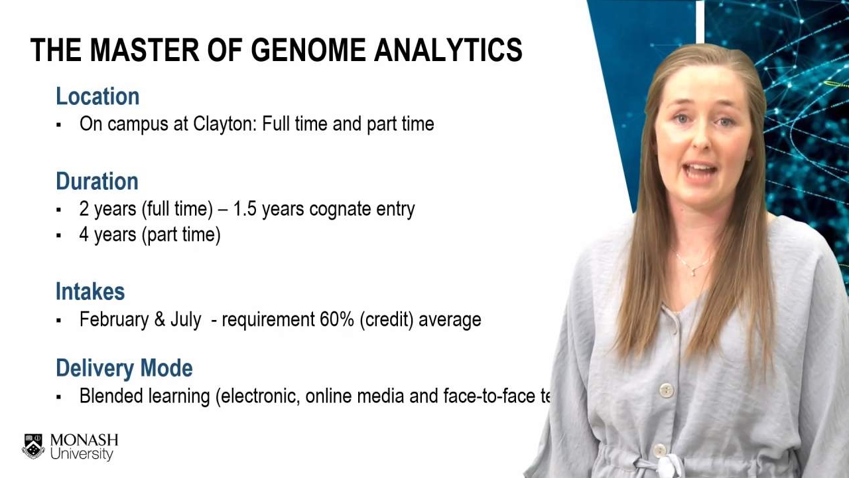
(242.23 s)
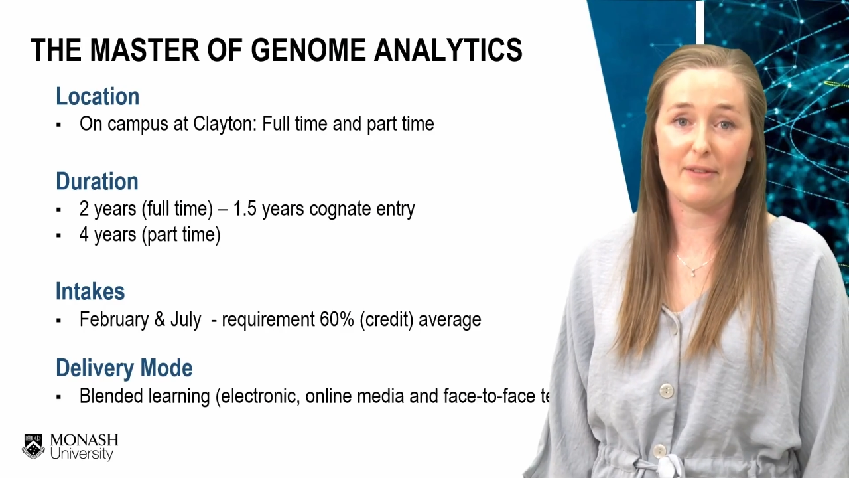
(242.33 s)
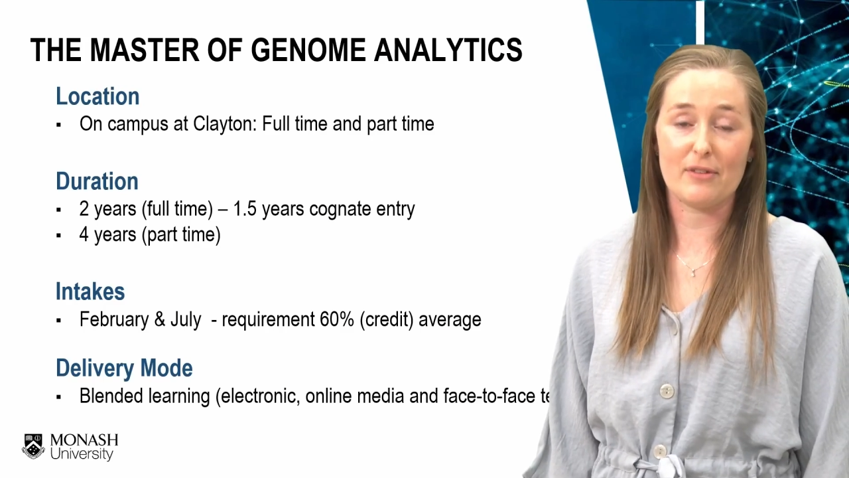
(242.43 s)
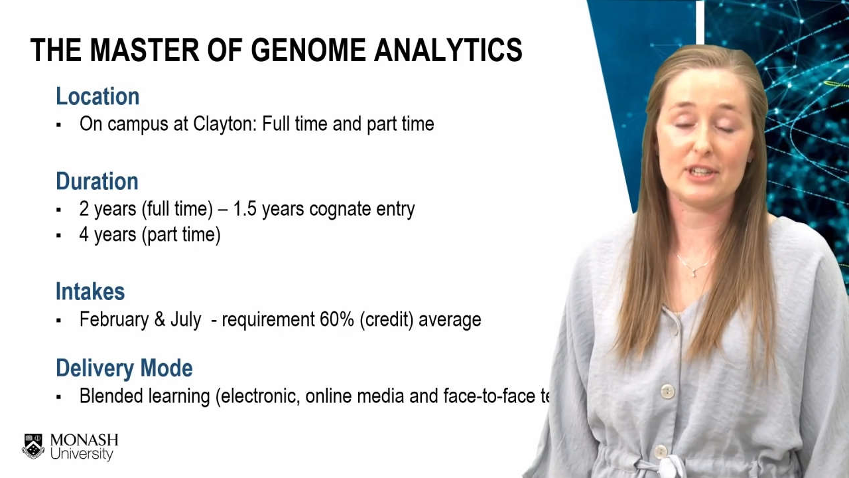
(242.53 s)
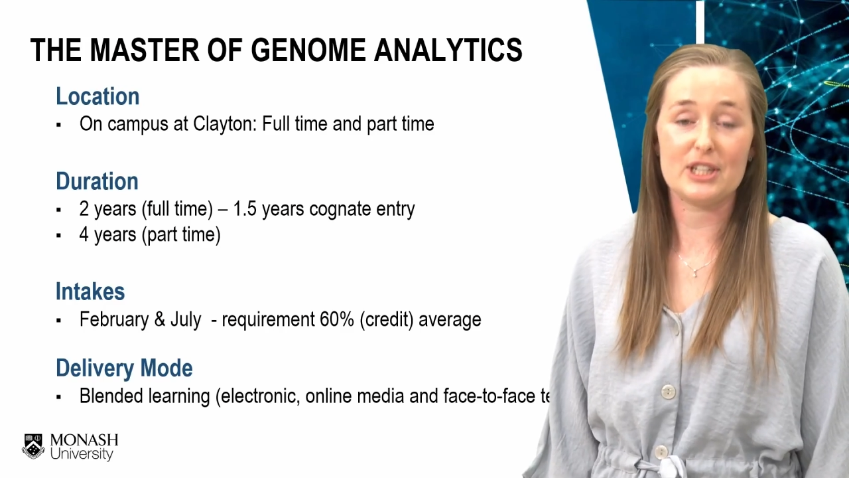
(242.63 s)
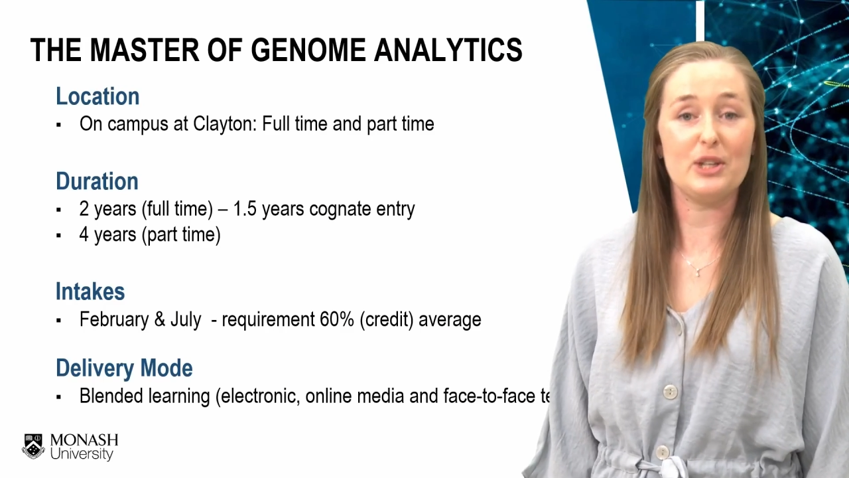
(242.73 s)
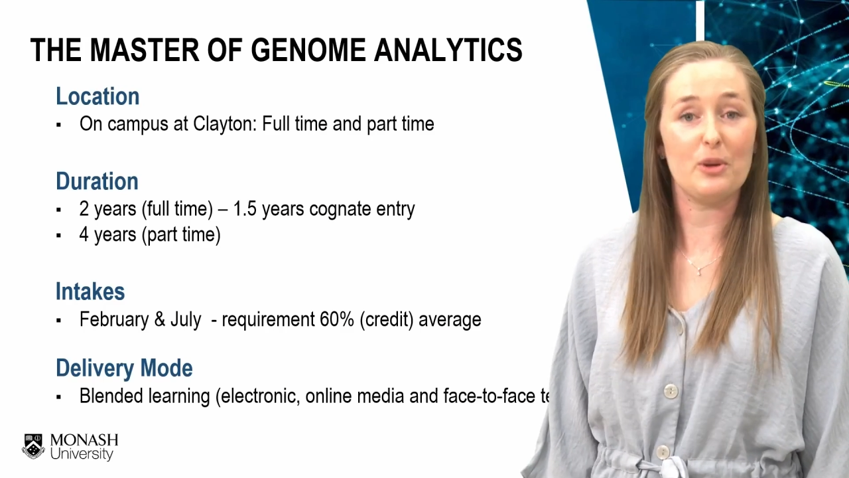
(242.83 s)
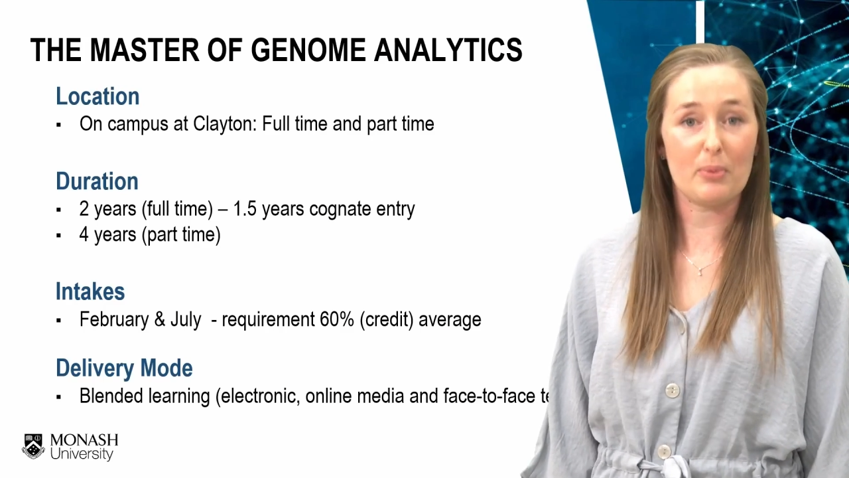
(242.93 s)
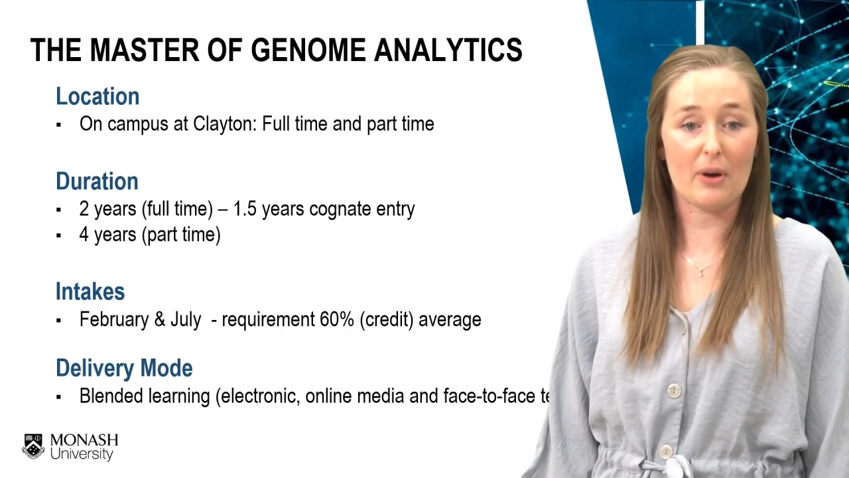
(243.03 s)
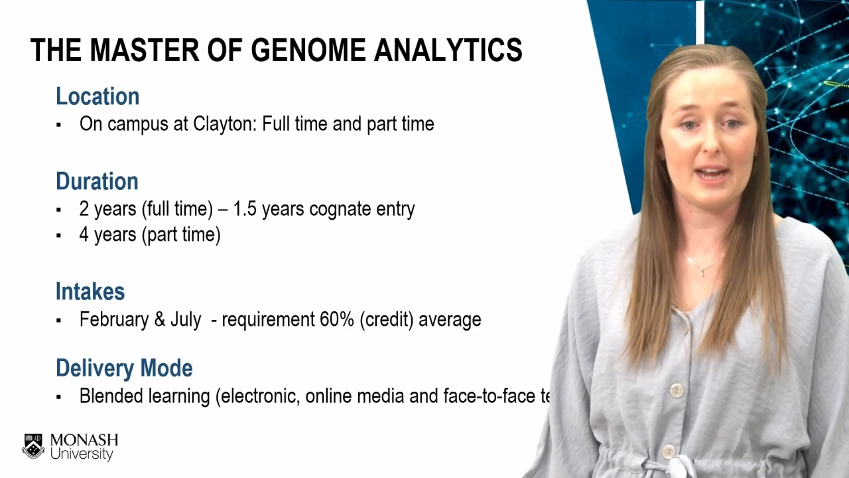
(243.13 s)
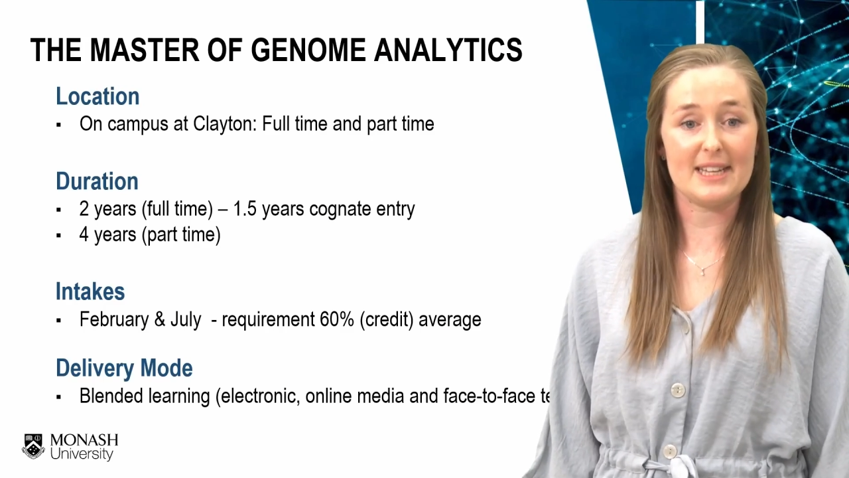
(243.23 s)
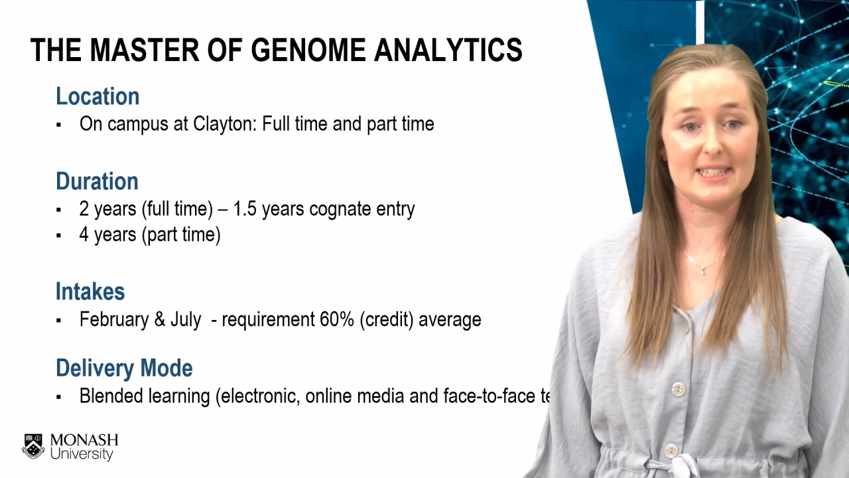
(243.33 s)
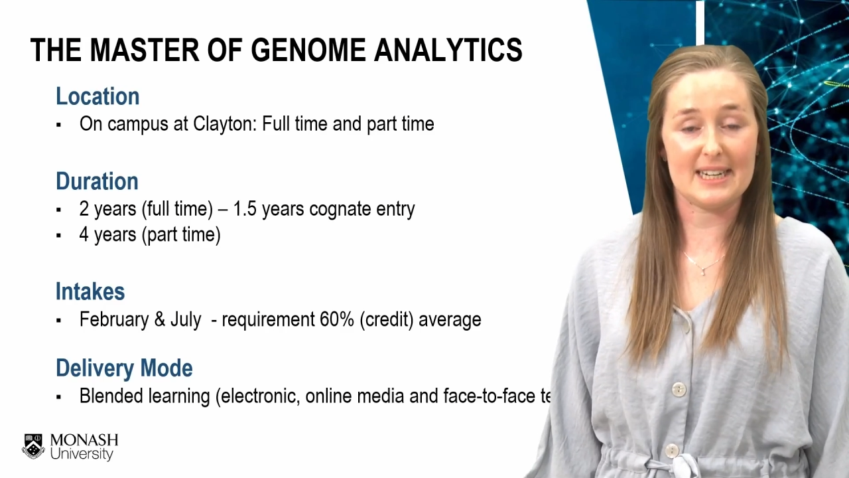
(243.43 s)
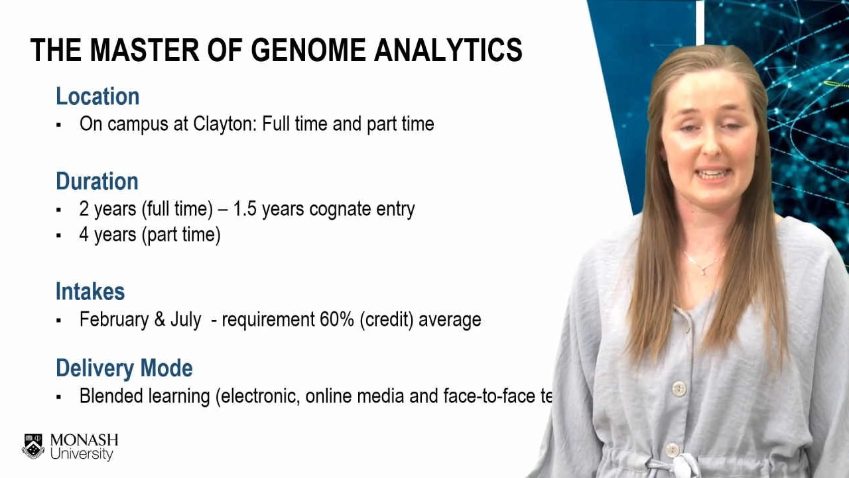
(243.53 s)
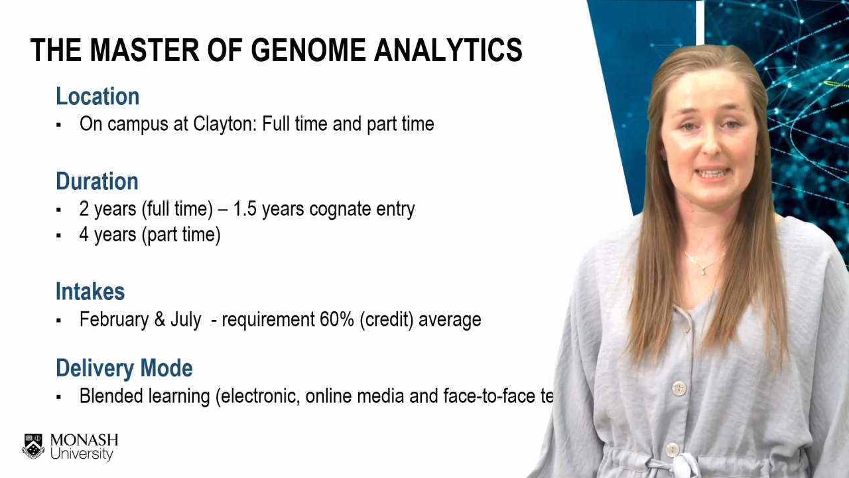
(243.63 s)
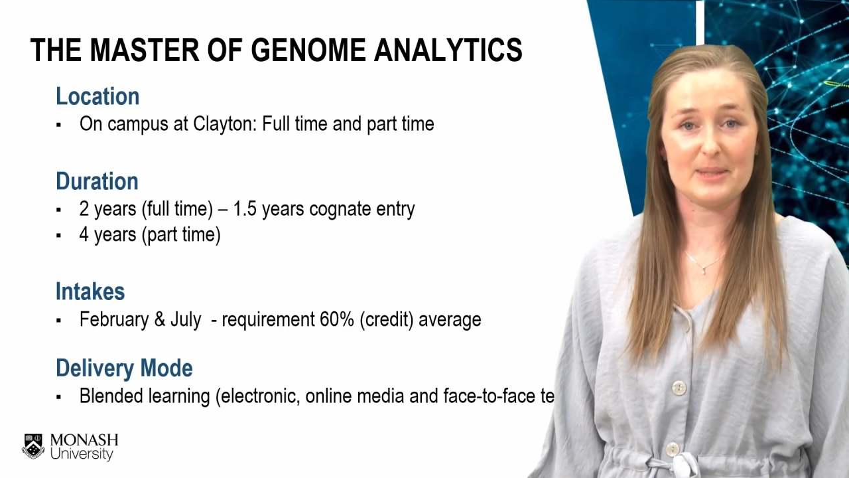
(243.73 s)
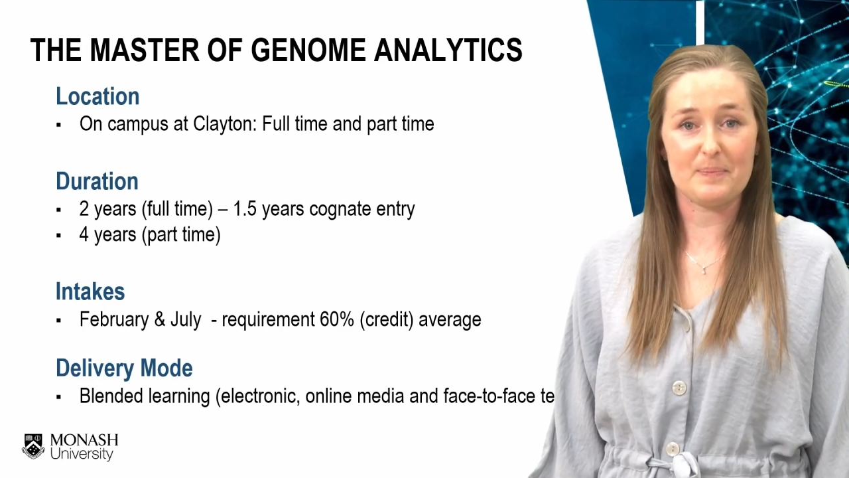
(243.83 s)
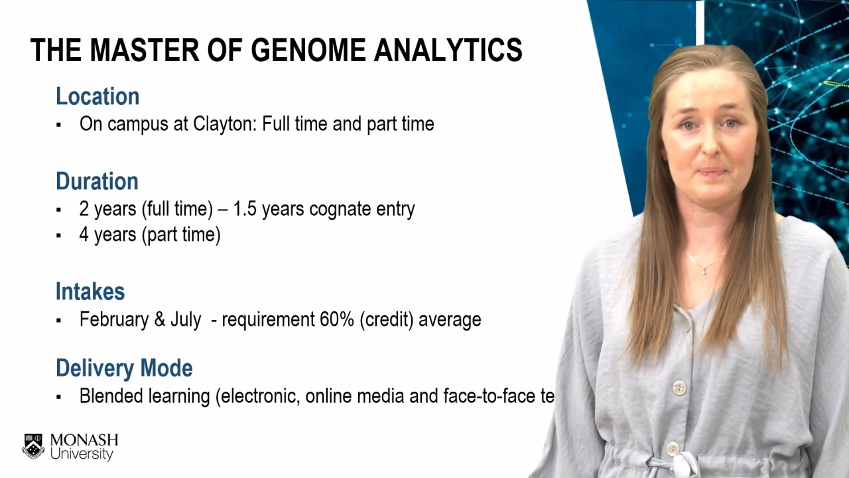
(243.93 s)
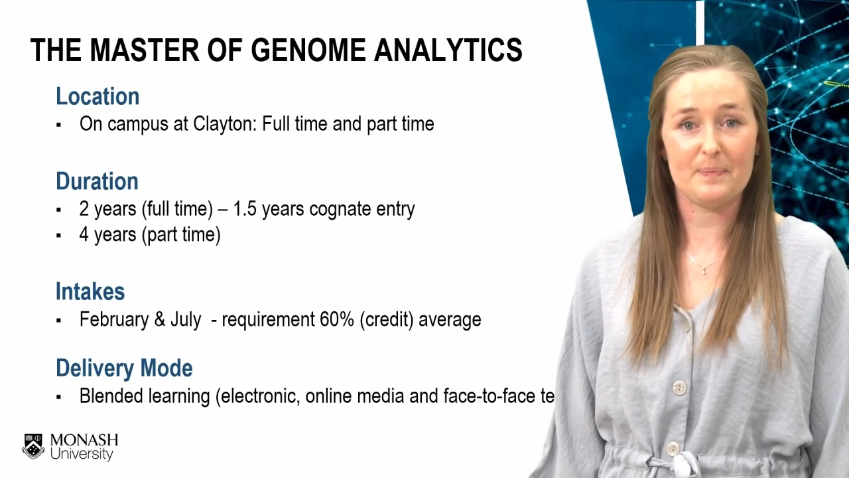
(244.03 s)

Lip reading: average in your prior studies.